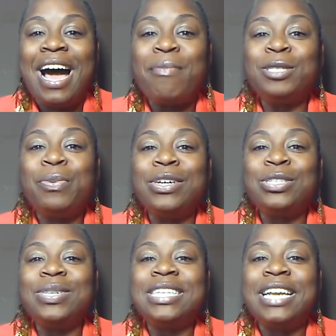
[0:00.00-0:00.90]
I was born
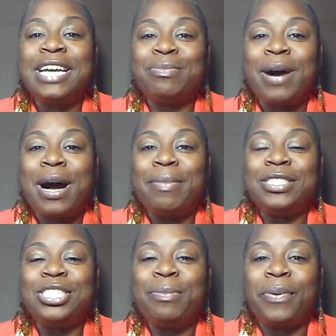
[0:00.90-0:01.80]
to a teenage mom
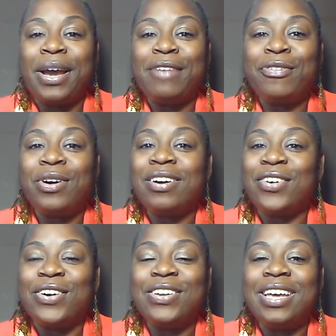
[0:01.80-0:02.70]
and she prayed for a
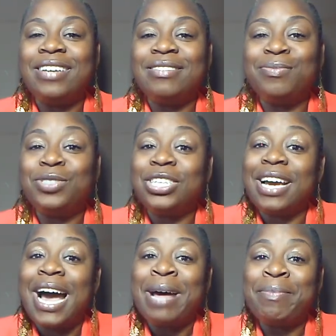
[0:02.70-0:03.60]
girl and
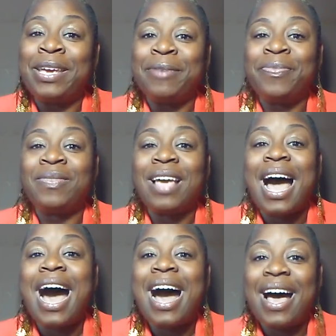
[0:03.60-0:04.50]
she got me.
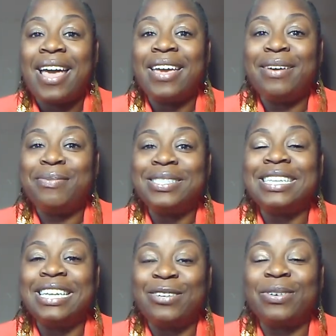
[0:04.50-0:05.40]
I was
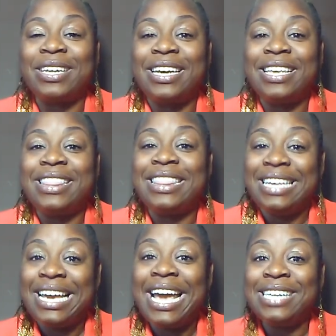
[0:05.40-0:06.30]
literally
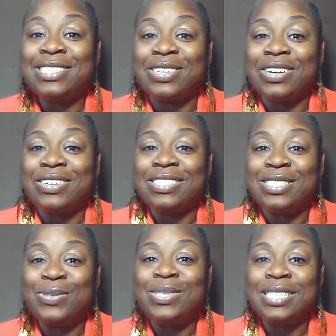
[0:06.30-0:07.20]
the answer
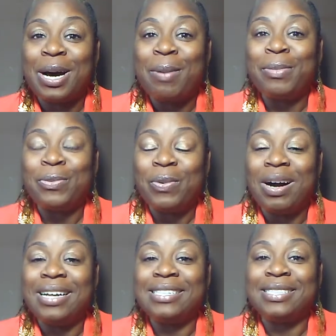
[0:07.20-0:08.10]
to
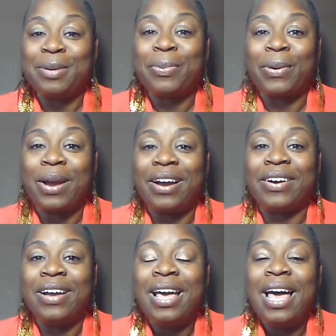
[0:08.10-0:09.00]
someone's
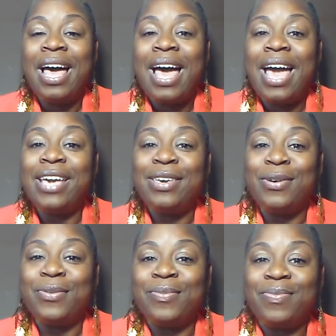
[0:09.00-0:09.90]
prayer. Hey,
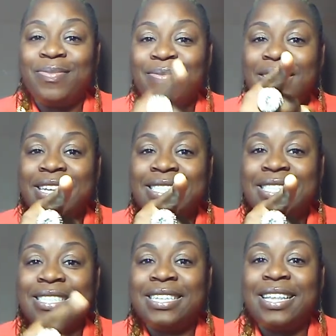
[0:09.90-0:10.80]
you,
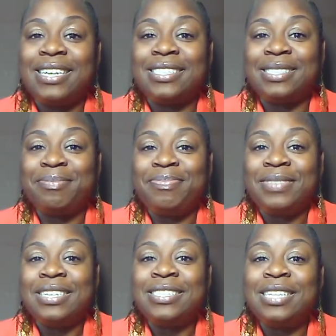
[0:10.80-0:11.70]
listening to this,
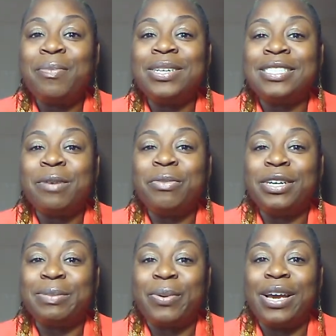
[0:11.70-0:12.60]
someone
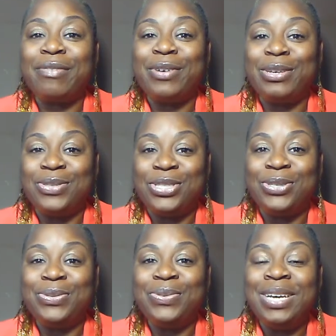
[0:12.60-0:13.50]
somewhere is praying for you
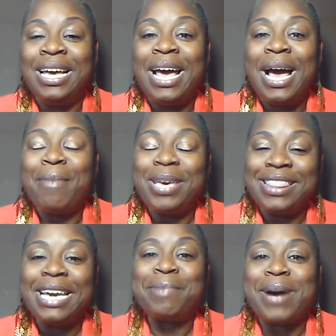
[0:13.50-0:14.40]
too. I
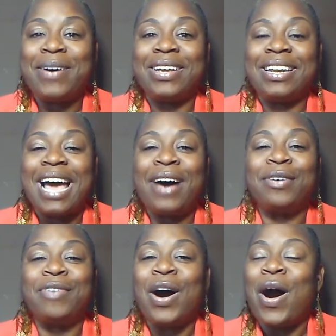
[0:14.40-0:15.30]
mean, think about it. Out
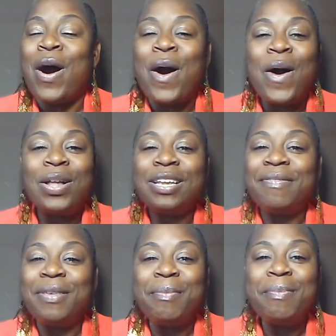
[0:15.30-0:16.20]
of all
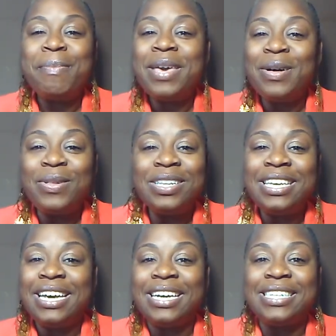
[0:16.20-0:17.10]
of the
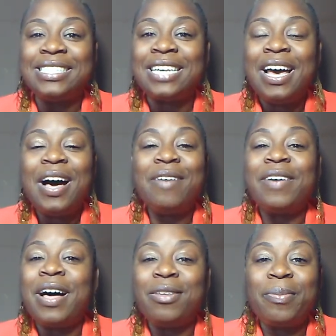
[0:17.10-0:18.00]
millions
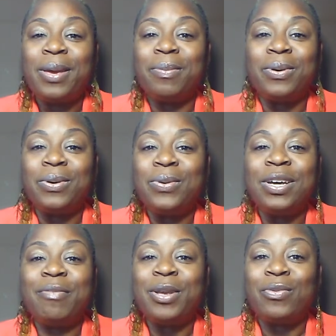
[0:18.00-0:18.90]
of other people who
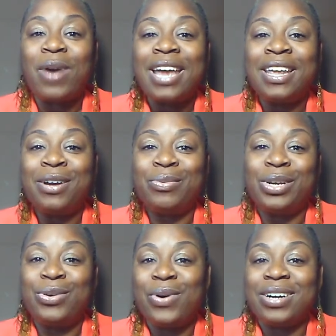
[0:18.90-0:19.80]
could have been right here
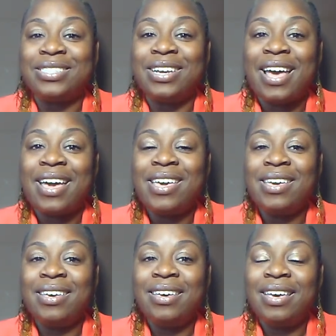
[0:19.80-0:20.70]
where you are today,
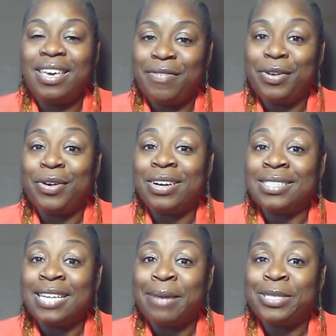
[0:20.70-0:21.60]
even during
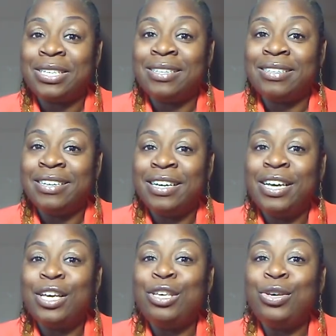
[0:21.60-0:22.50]
conception,
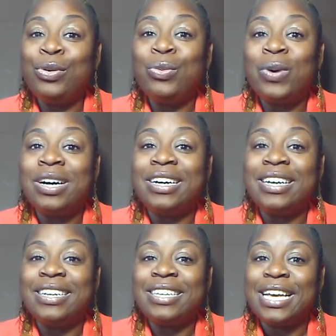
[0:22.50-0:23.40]
you
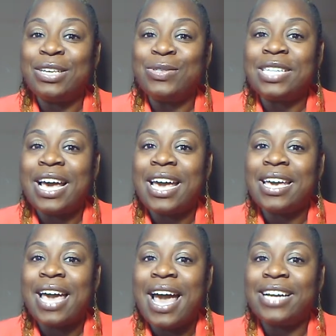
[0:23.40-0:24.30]
won. Can you
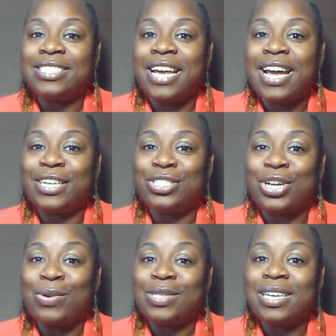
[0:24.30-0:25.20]
say hashtag
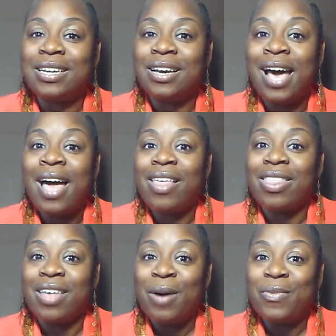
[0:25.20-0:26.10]
chosen
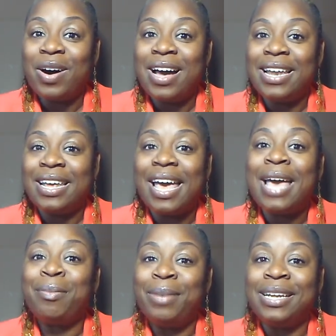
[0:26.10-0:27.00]
the one
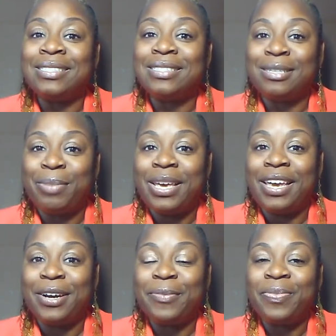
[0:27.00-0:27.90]
and meant to be
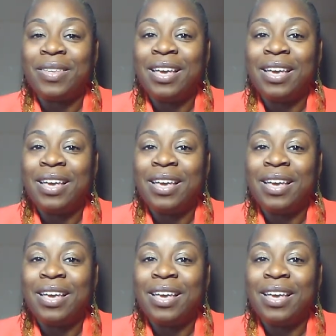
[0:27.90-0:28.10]
here?